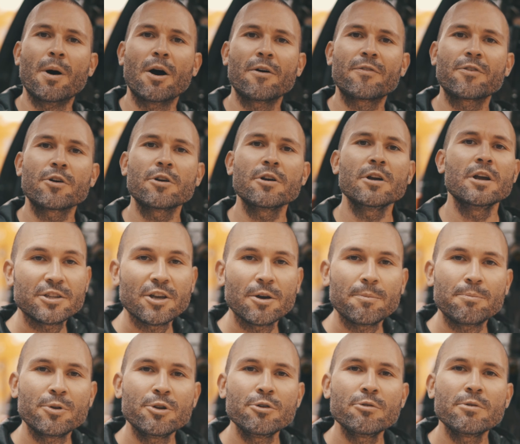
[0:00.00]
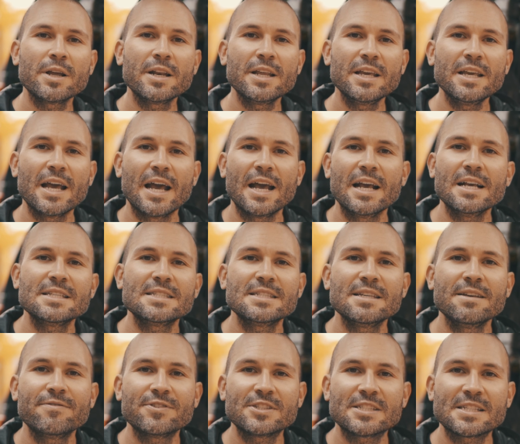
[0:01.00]
buffer. The Bluetti
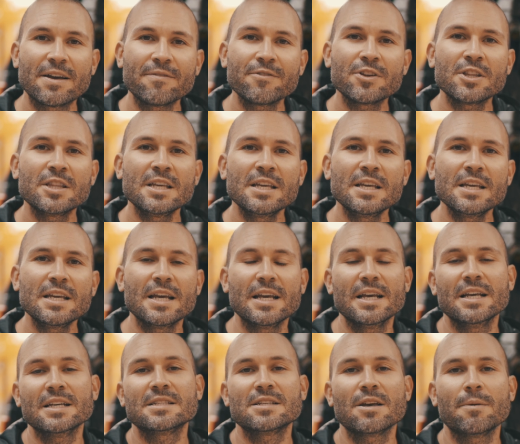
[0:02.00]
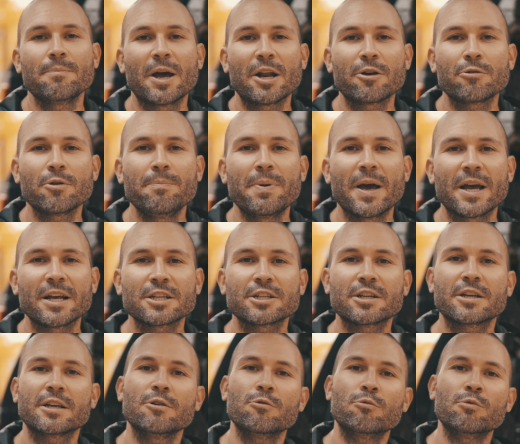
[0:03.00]
AC70 is a battery pack
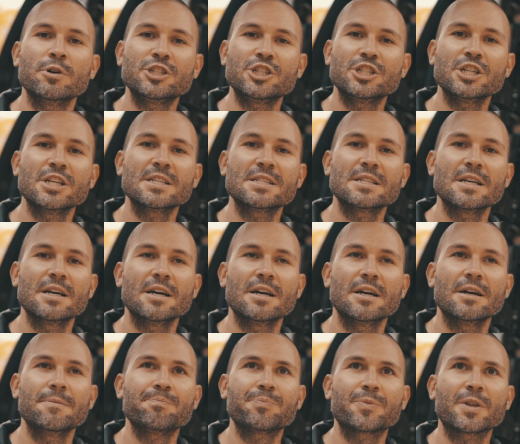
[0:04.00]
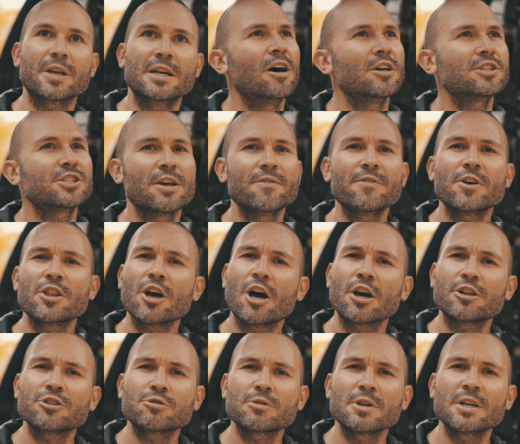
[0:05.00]
which is a
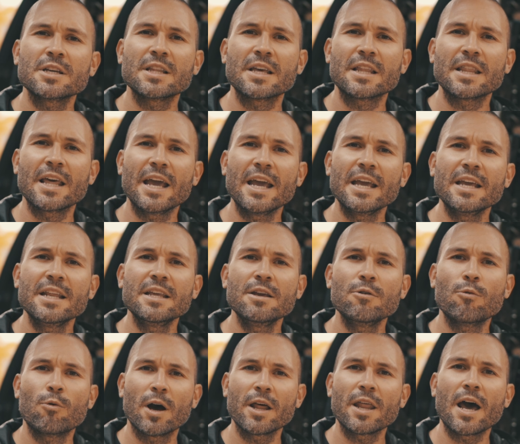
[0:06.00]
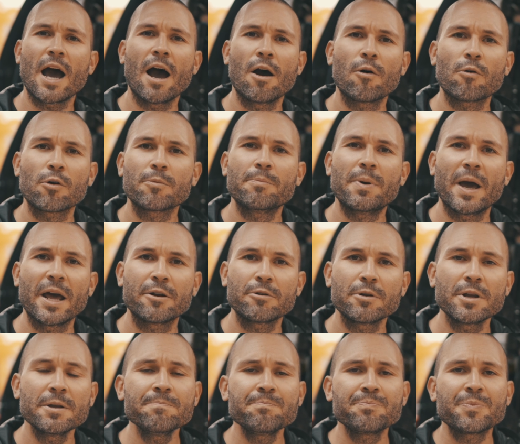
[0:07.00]
780 watt-hour
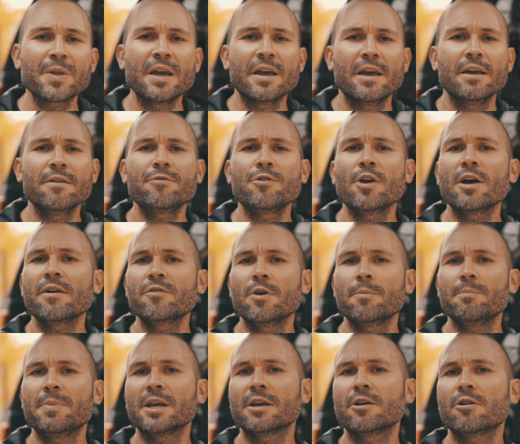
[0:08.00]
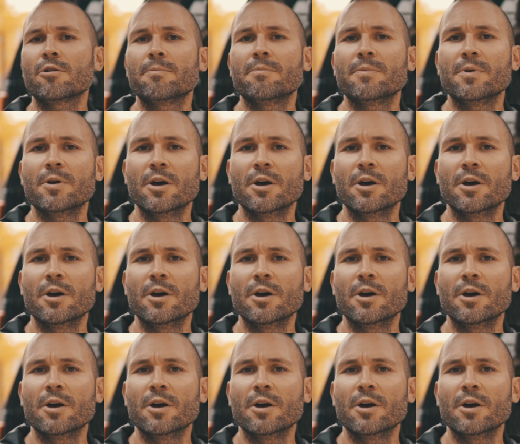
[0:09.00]
battery. If you have a bigger